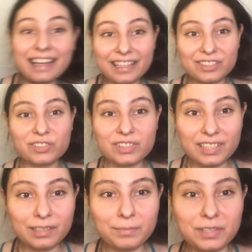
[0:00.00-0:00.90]
I used
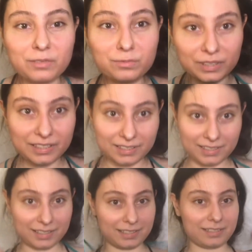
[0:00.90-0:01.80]
it at my own
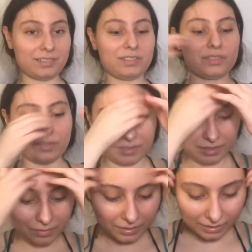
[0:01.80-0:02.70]
risk. So
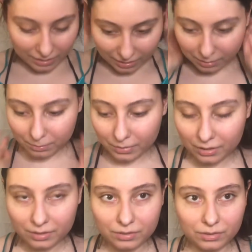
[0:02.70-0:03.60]
anyways, I'm
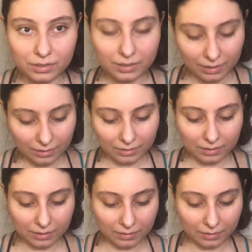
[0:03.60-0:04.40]
gonna use this.